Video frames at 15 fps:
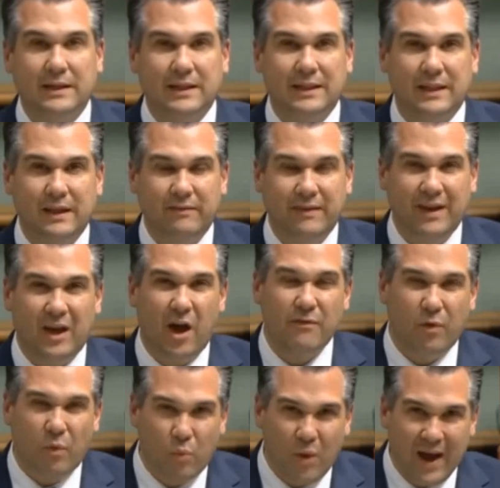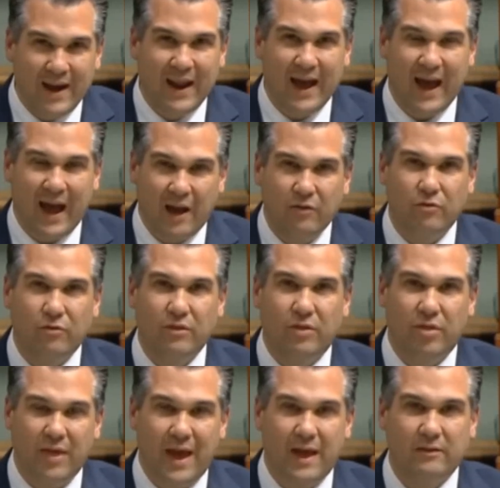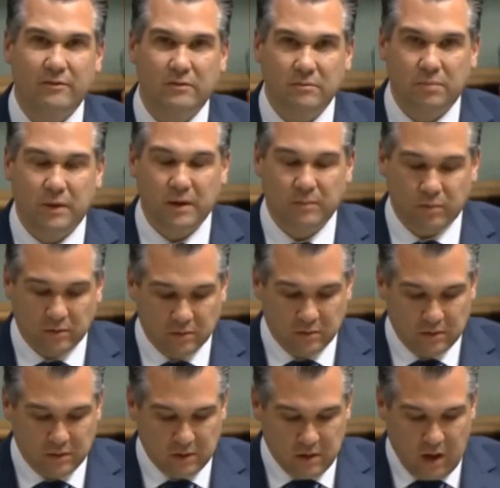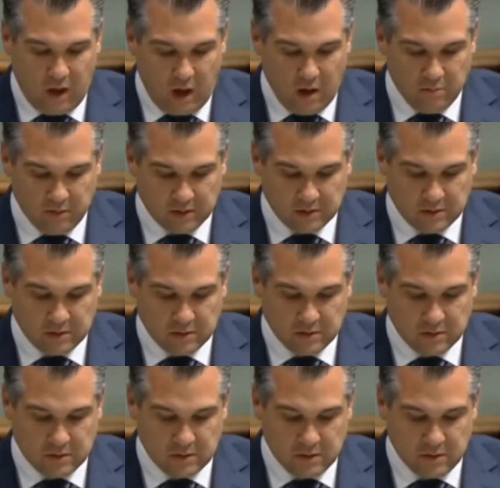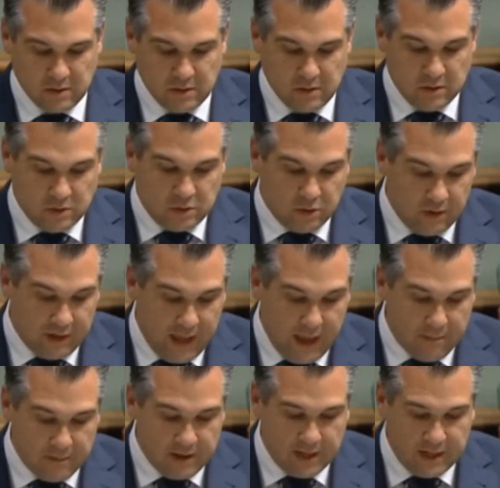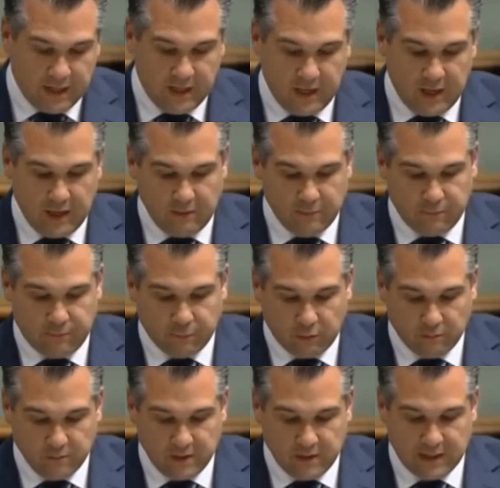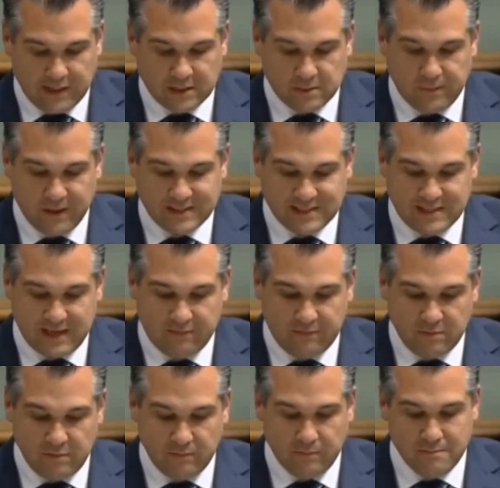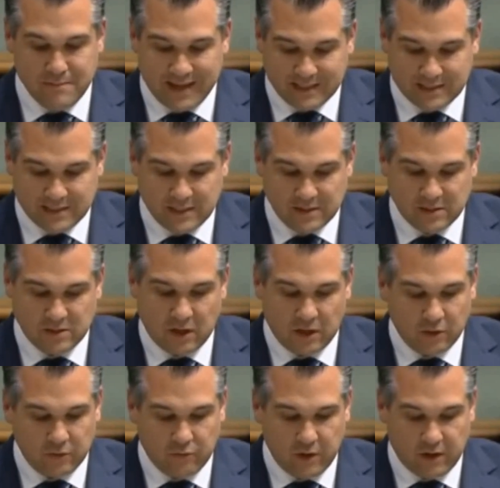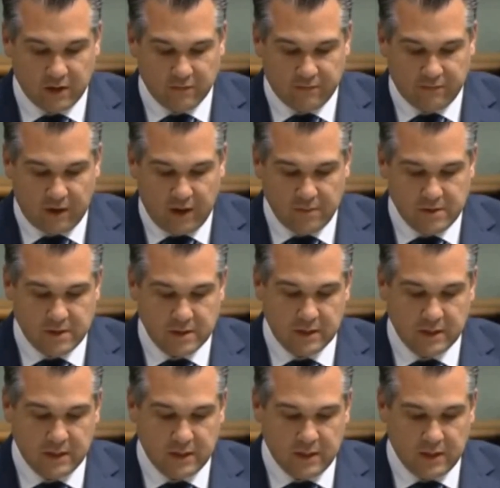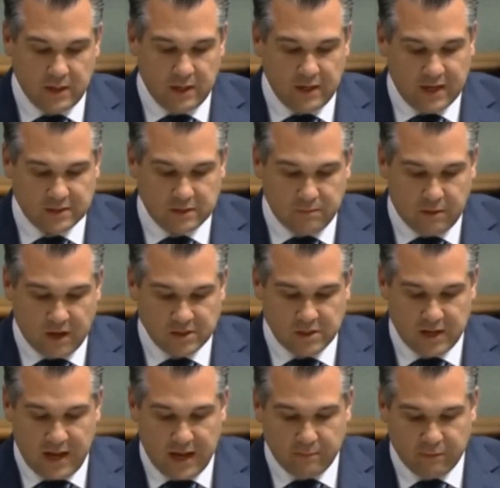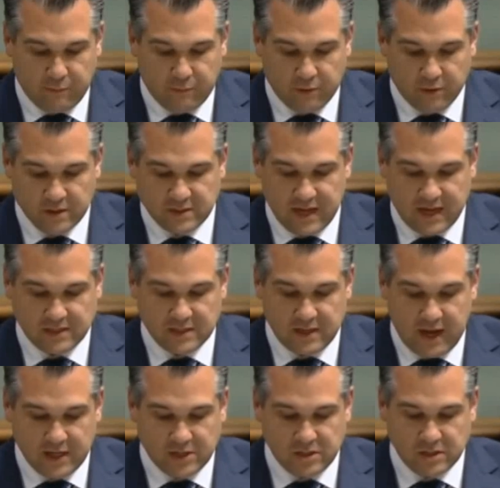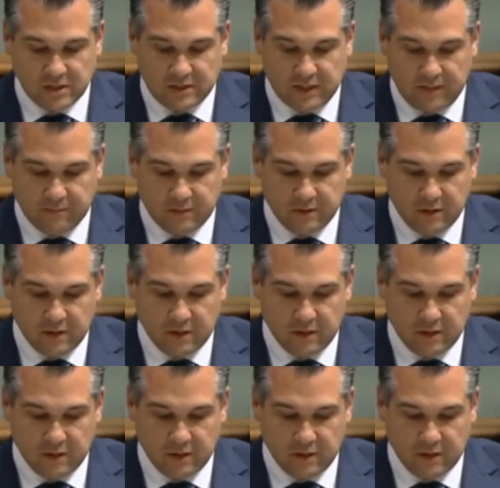leaving over 100,000 people homeless. During our meeting, he informed me that he spent 7 months in solitary confinement in Azerbaijan before an assassination attempt